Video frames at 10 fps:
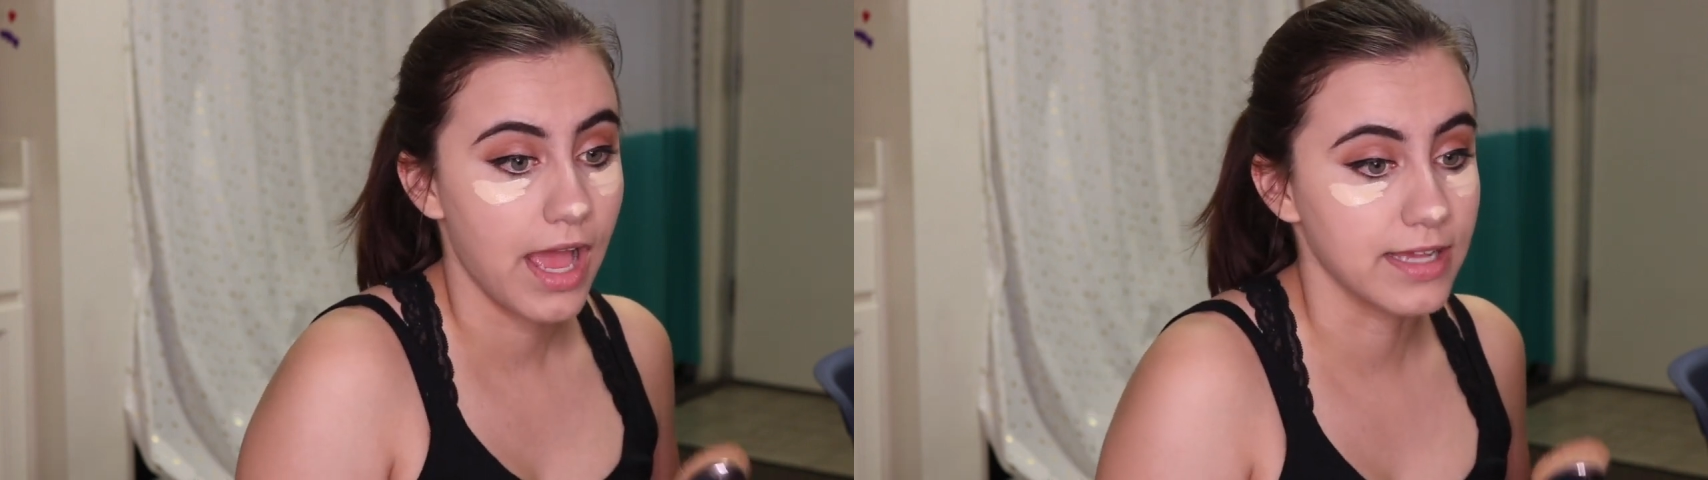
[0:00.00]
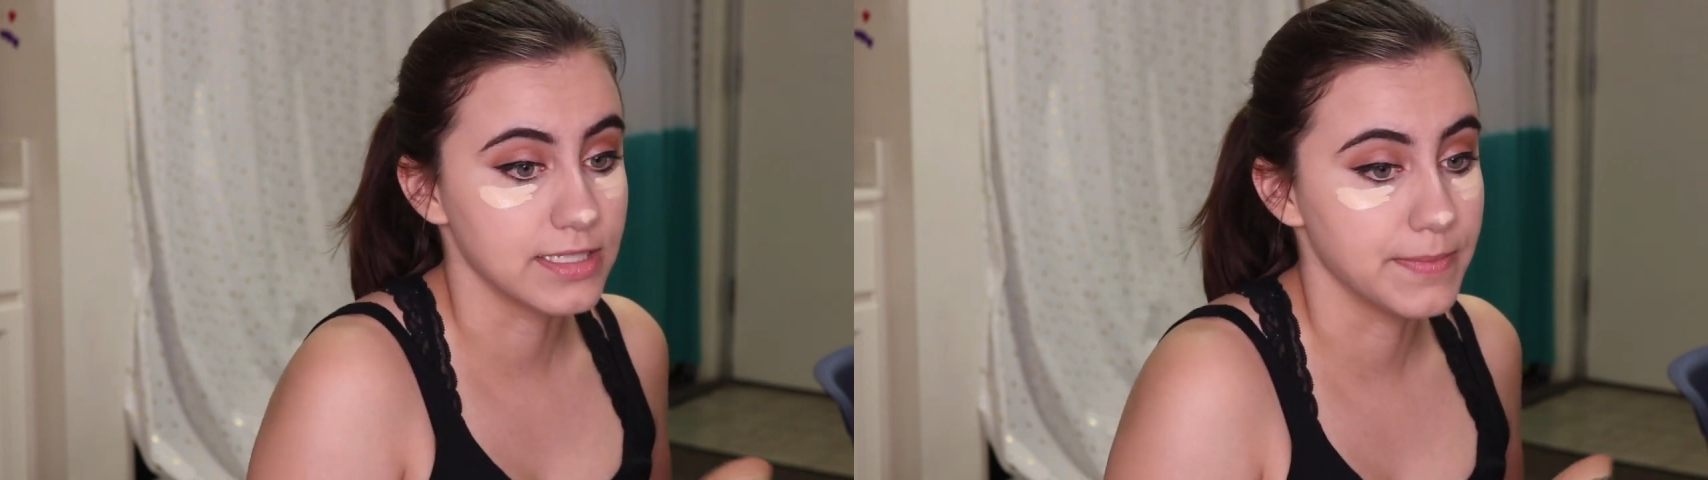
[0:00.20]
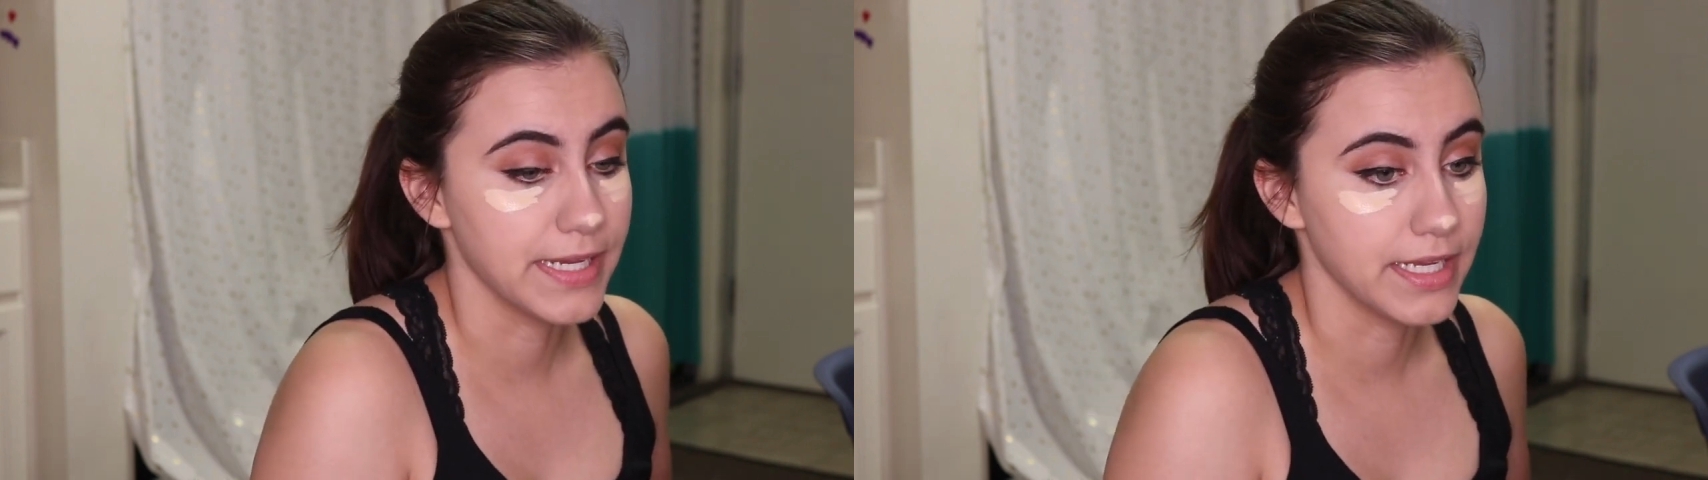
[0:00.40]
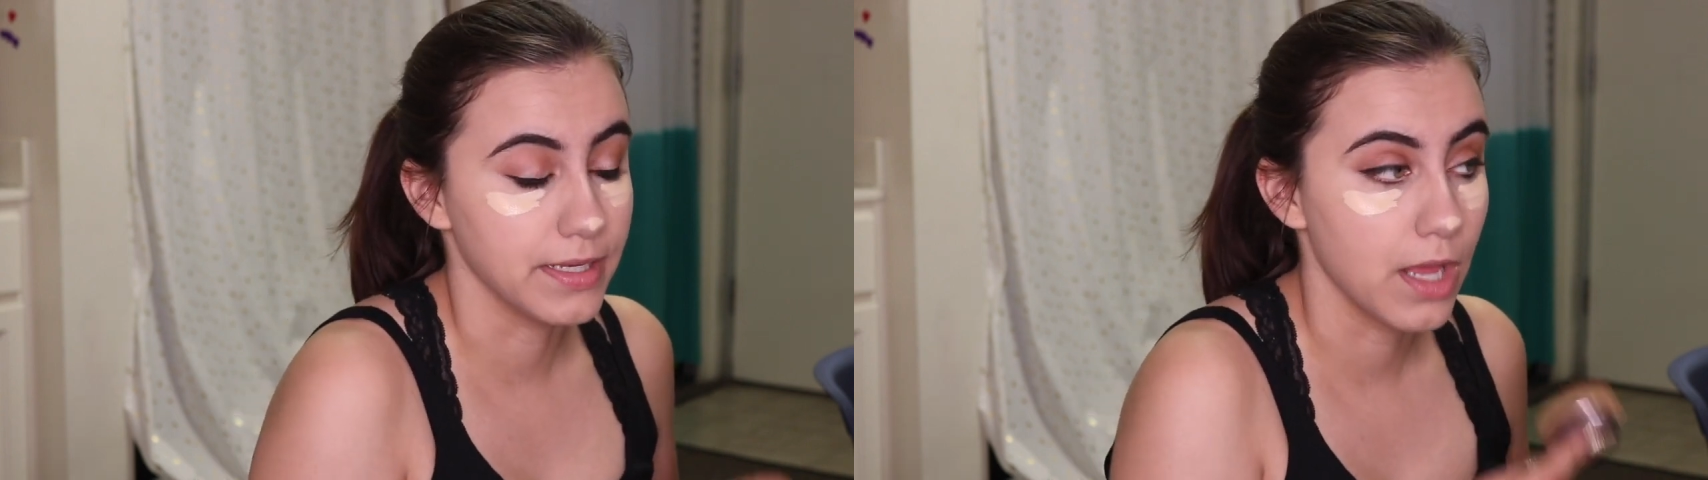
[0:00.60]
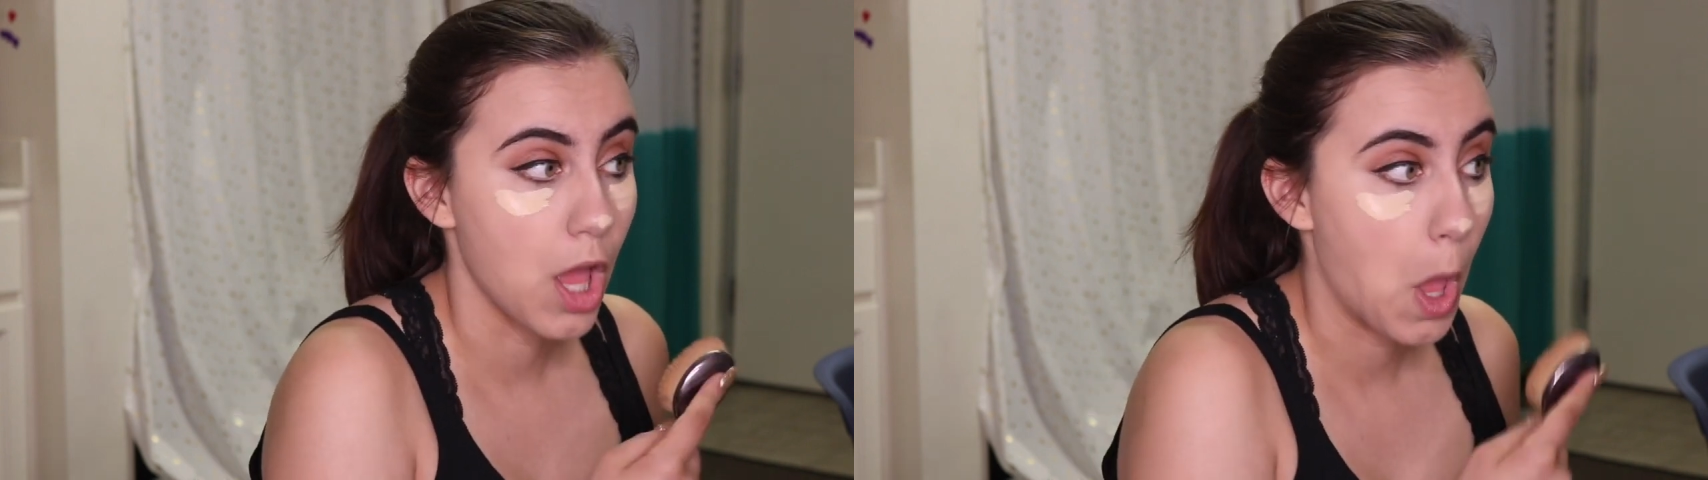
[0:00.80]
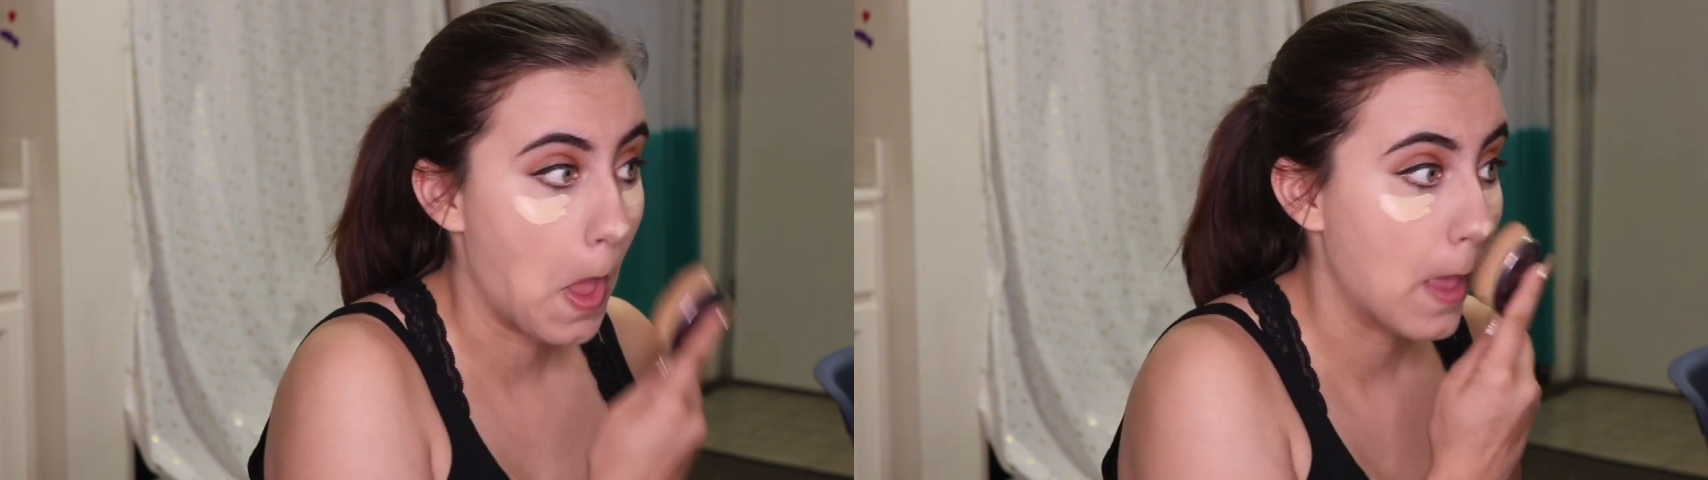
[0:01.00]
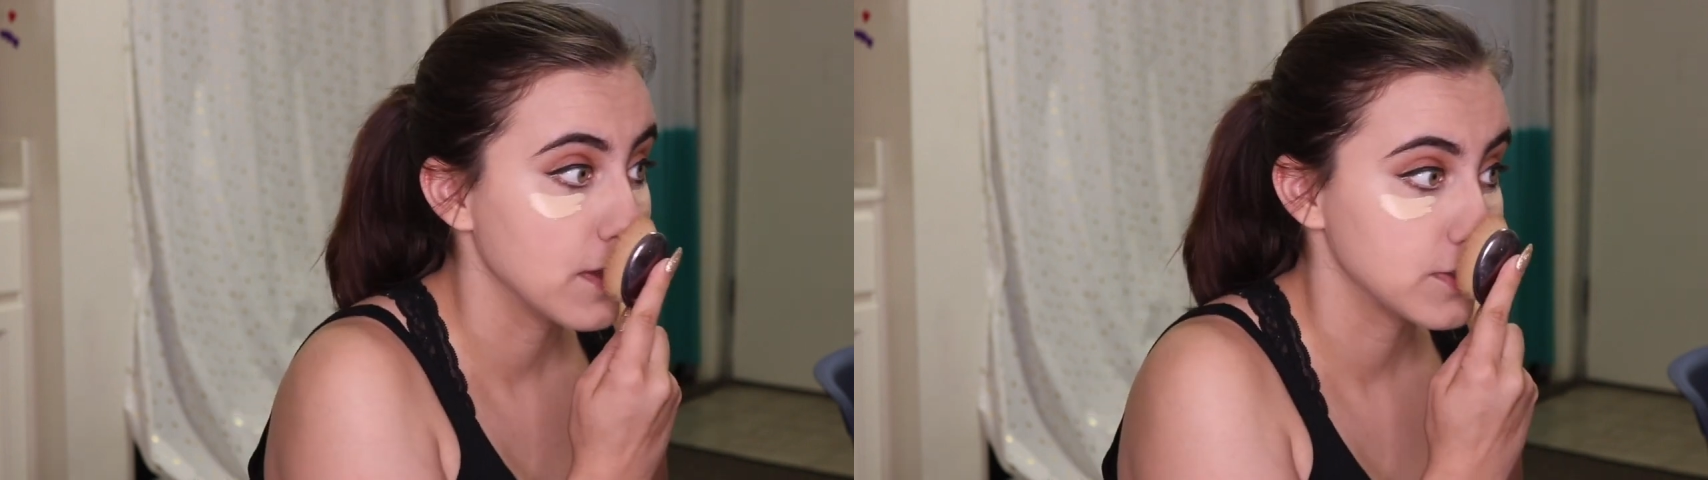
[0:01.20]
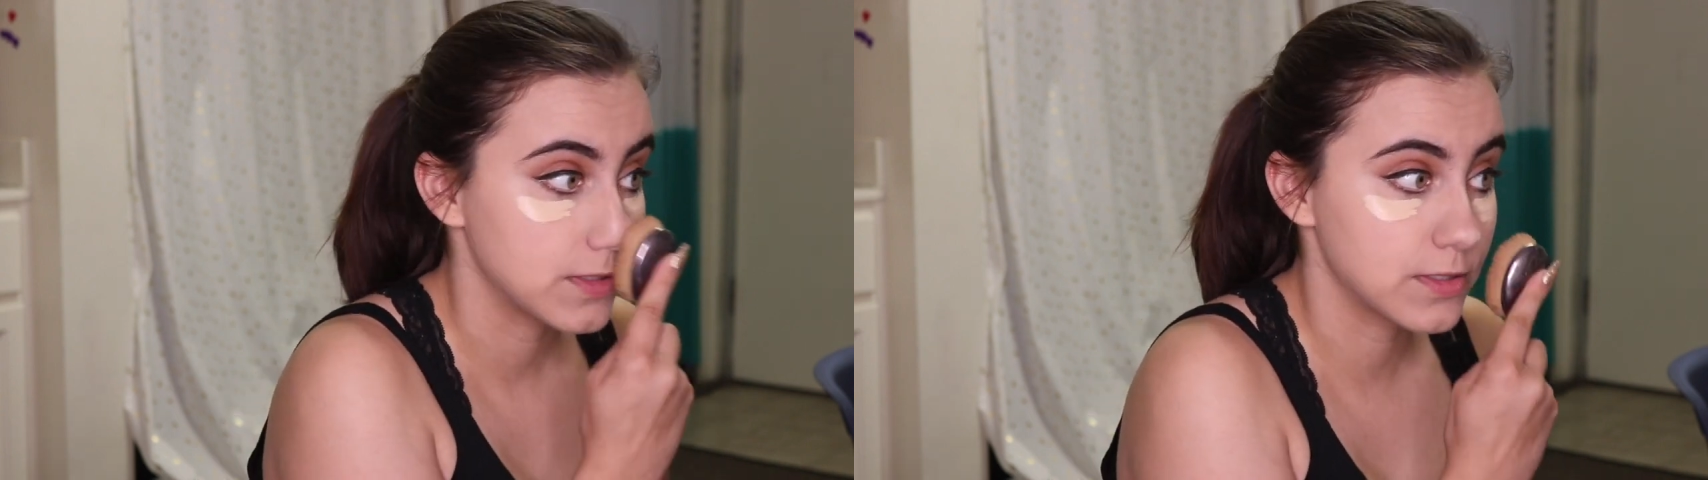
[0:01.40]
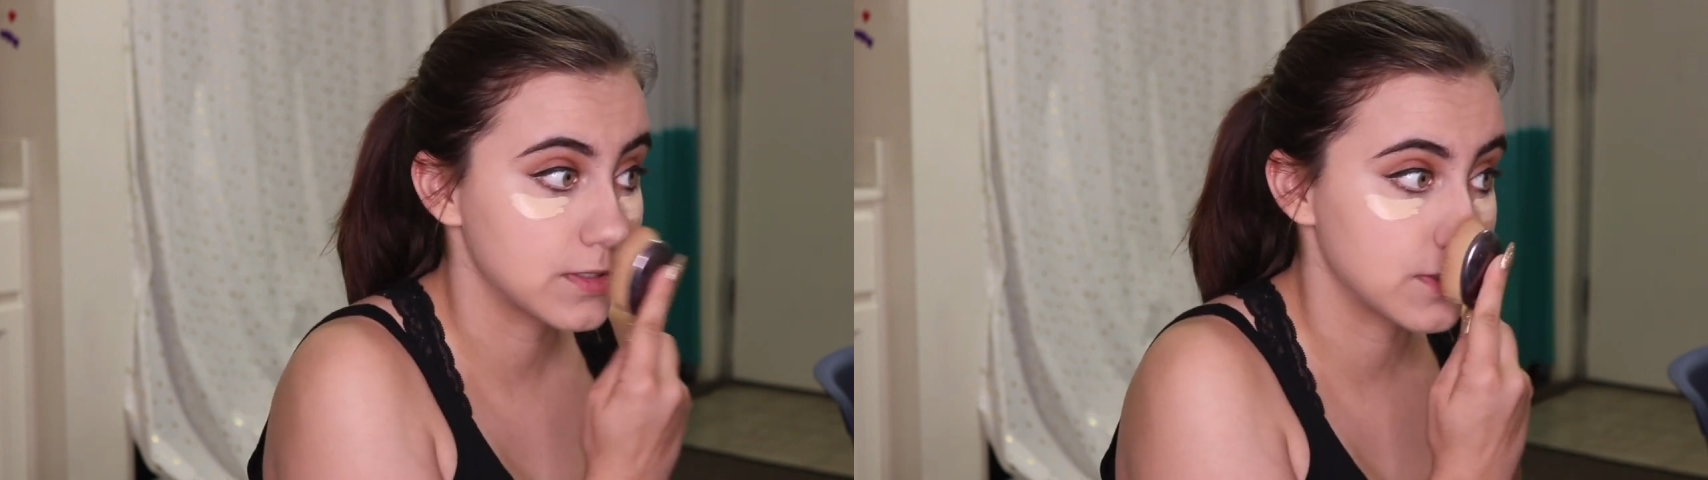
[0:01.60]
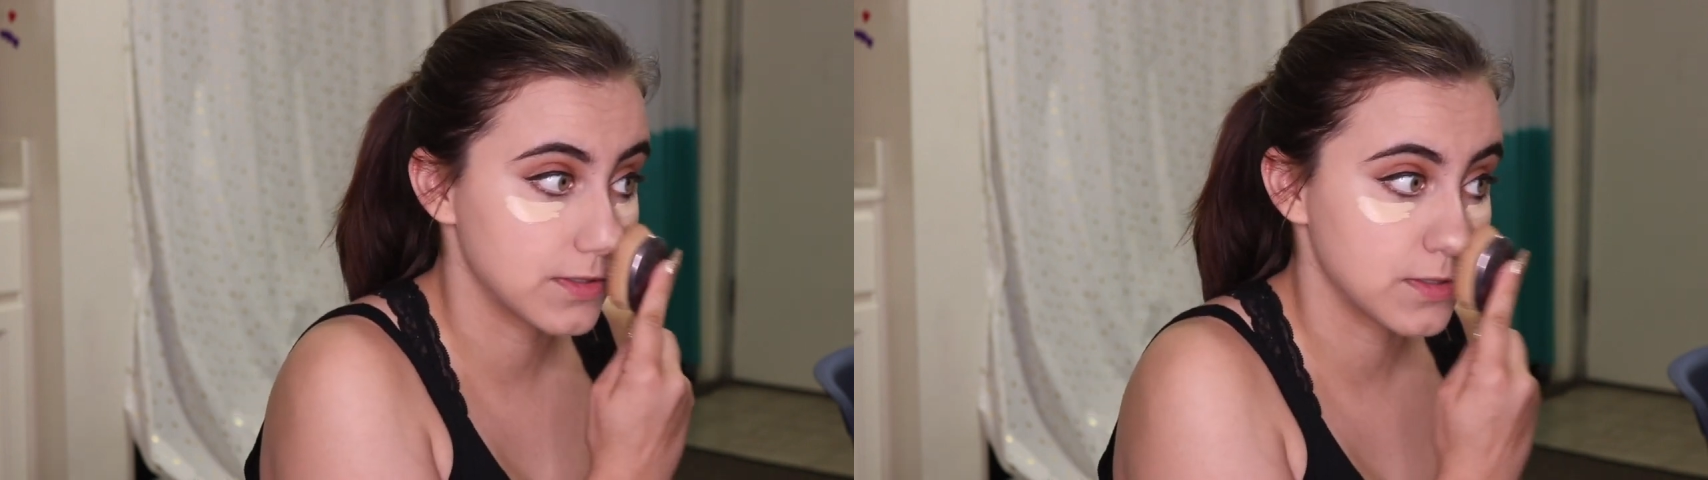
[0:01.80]
has been
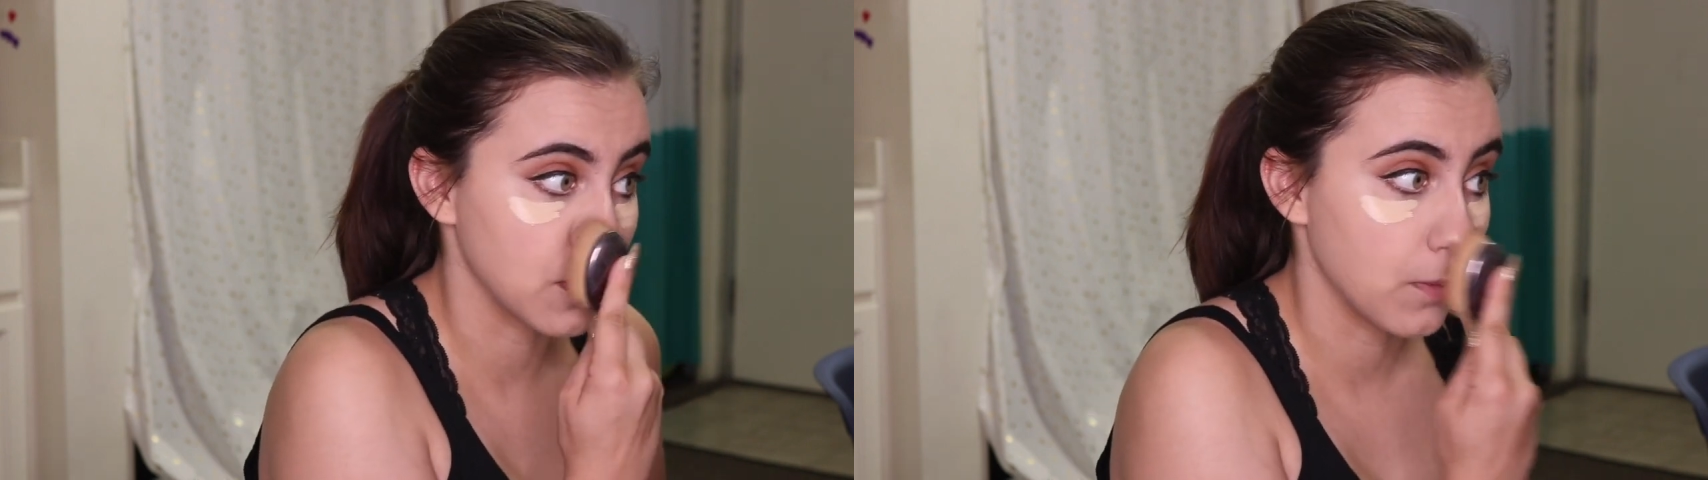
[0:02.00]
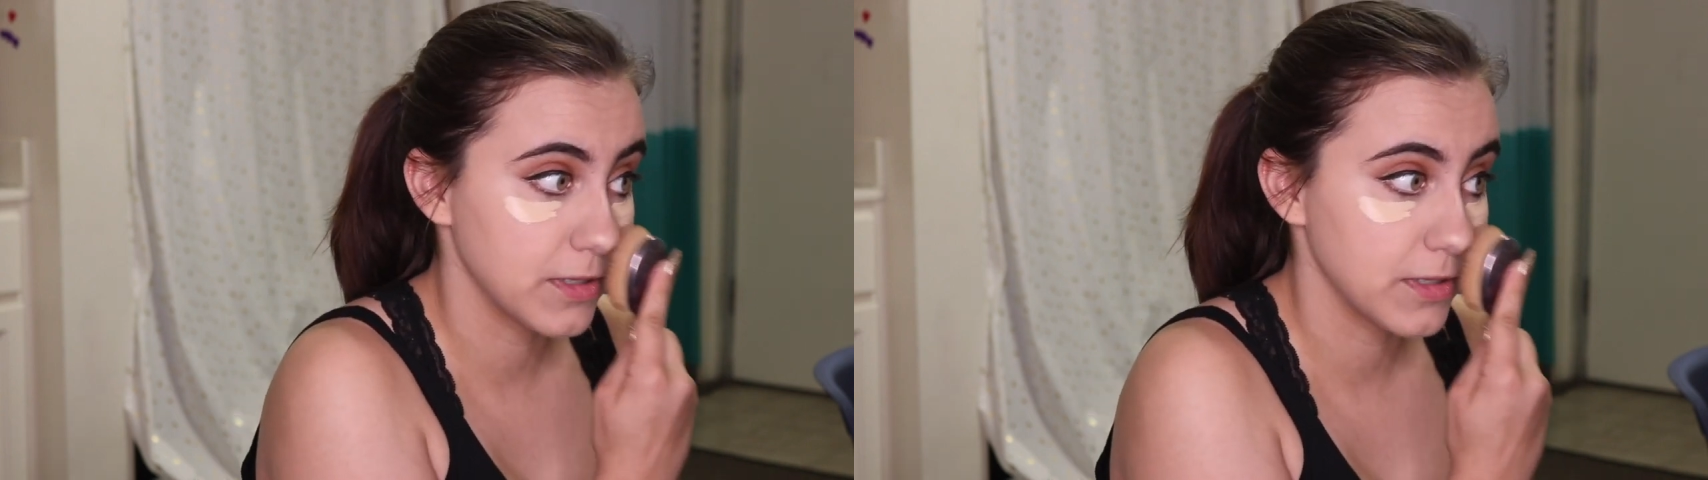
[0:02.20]
so